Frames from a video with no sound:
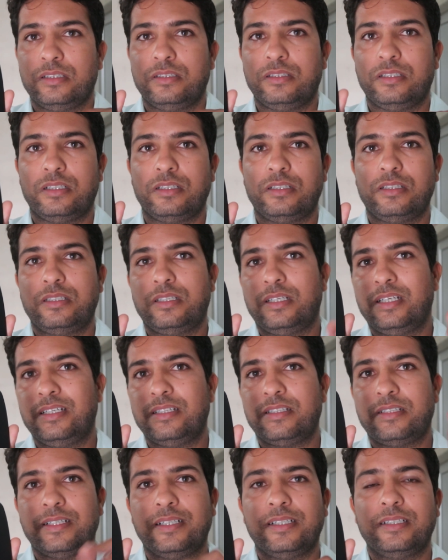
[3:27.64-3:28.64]
Just
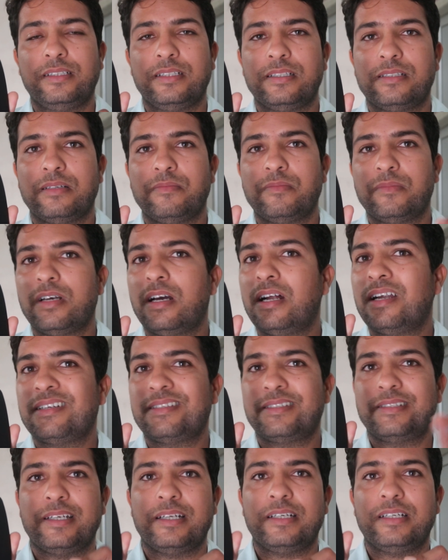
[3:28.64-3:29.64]
insert the SIM card,
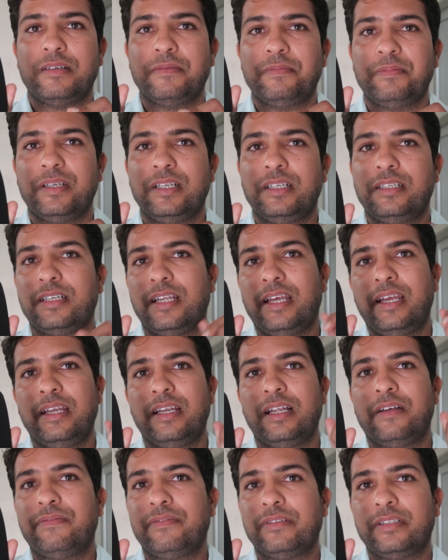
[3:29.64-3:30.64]
set up it,
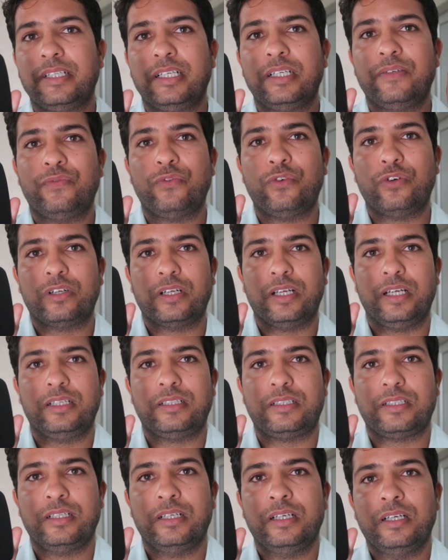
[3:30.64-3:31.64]
and after that
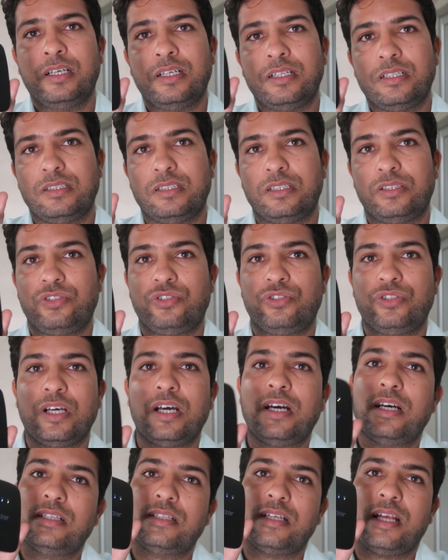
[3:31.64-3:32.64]
forget. Just
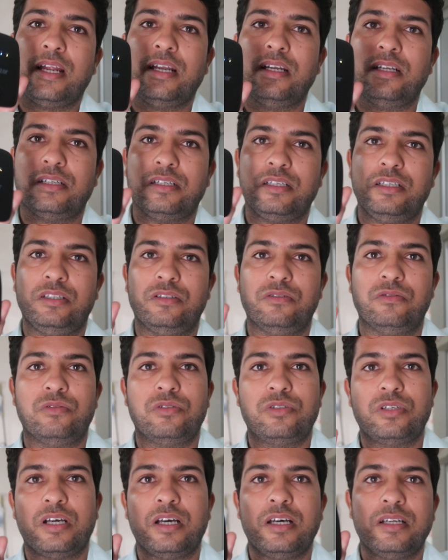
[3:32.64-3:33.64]
charge and
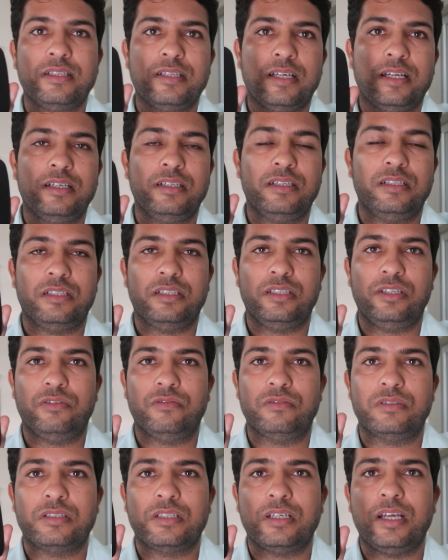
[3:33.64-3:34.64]

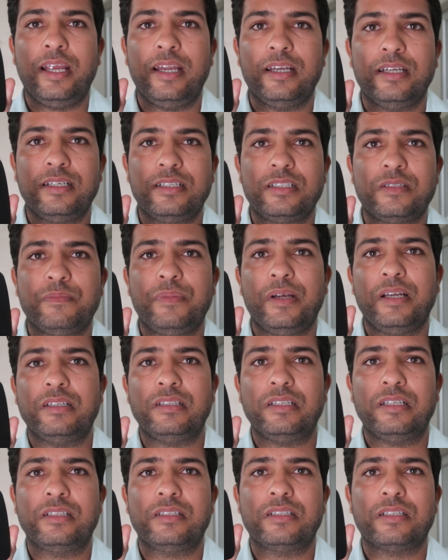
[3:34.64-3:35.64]
reuse, and its
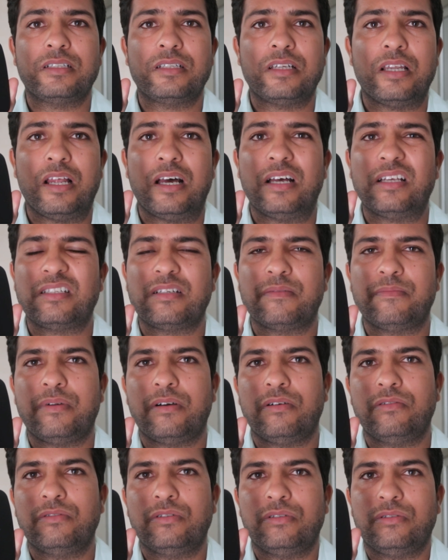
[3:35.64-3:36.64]
battery just lasts
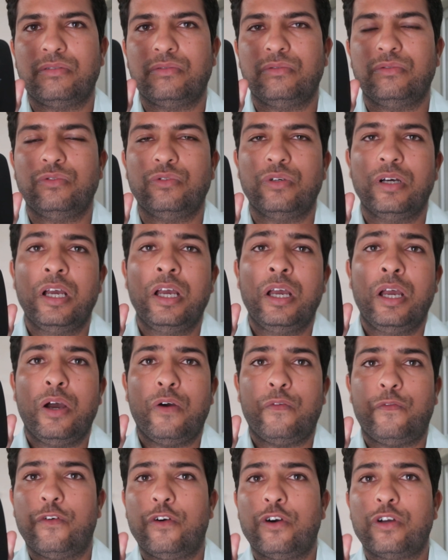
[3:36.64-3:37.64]
about
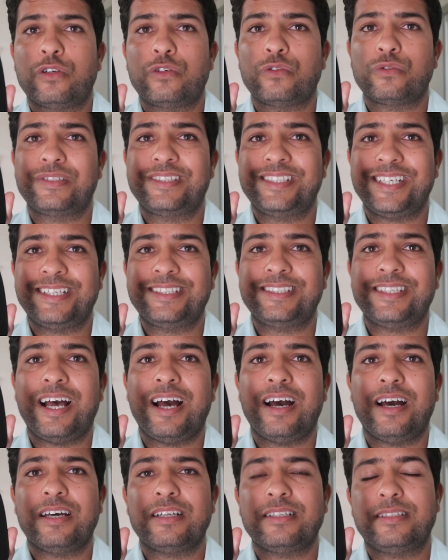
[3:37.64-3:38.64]
4 to 6
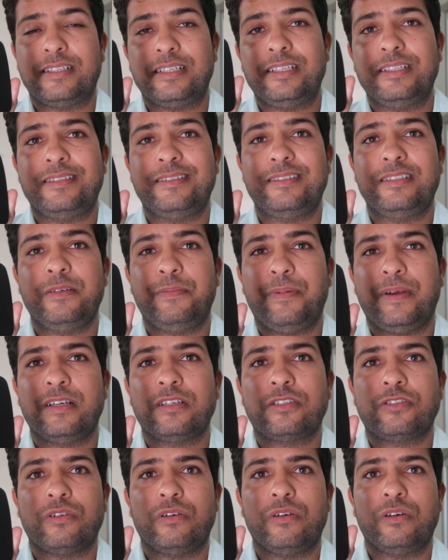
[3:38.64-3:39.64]
hours. It
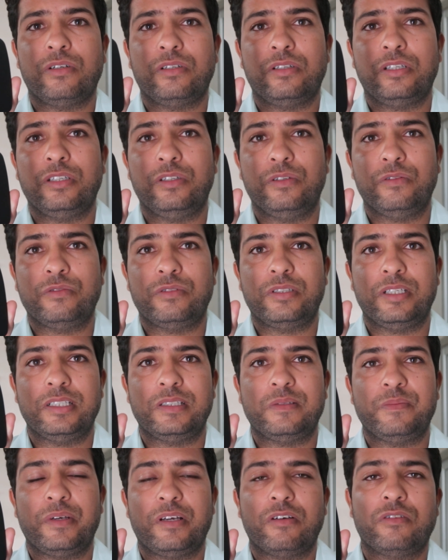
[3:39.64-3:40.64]
depends on the
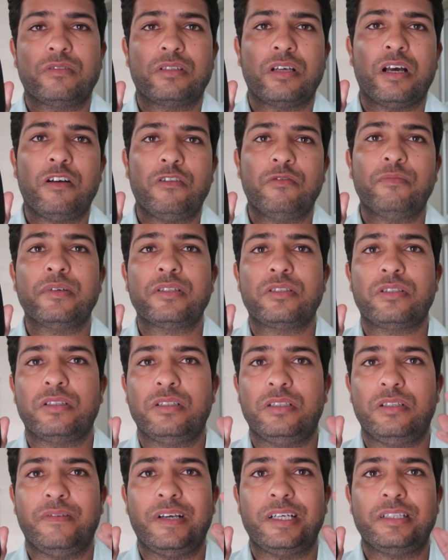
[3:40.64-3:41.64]
usage, because how much
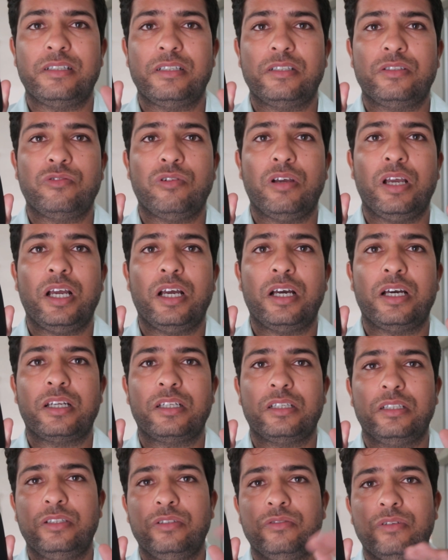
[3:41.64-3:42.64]
devices you
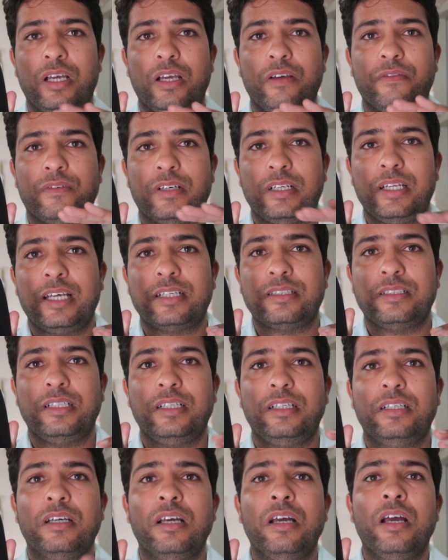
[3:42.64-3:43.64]
have
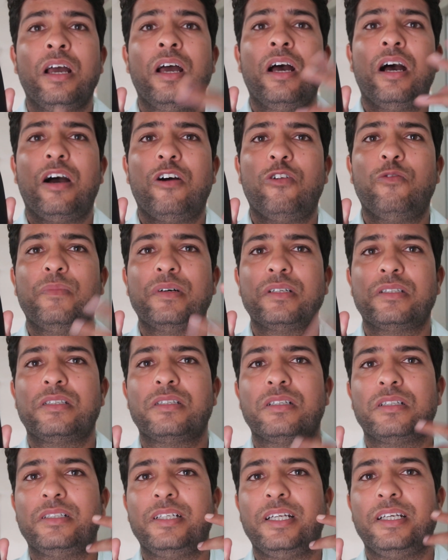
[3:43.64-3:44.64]
connected, how much
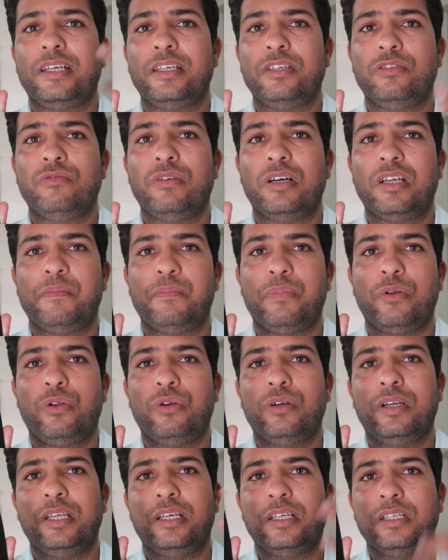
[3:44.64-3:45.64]
data you are
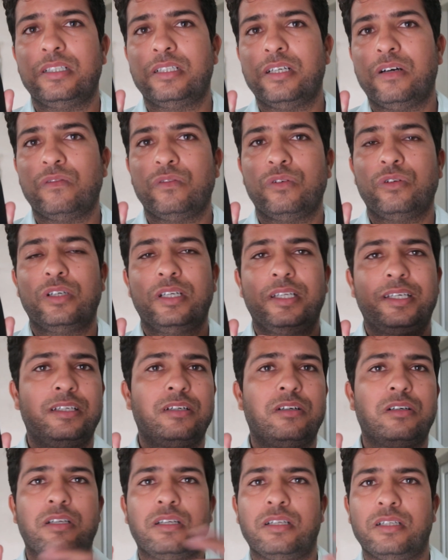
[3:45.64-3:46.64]
uploading,
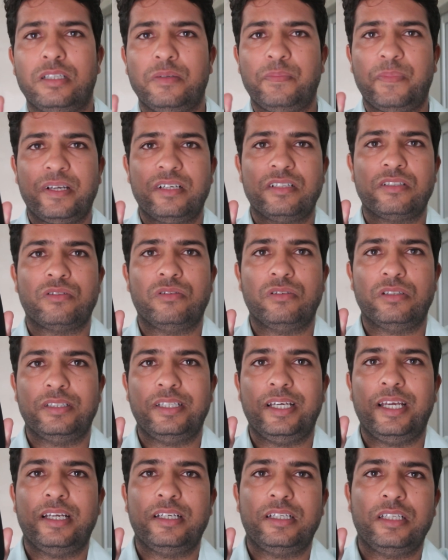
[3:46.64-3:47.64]
downloading, or it depends on
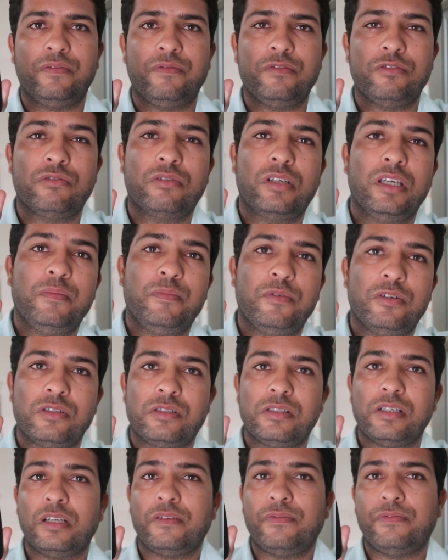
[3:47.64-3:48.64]
that. If you keep on
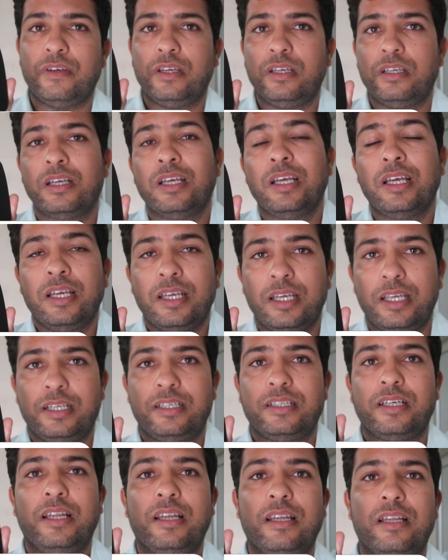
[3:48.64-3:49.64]
surfing,
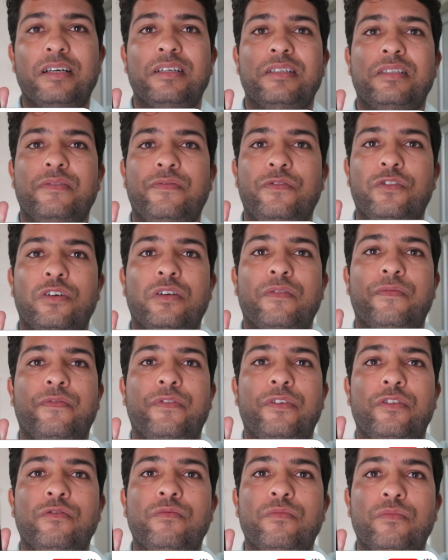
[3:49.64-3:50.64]
it can last for a
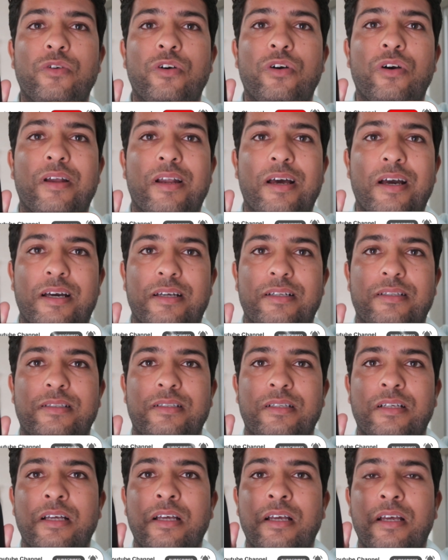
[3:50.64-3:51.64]
few more hours.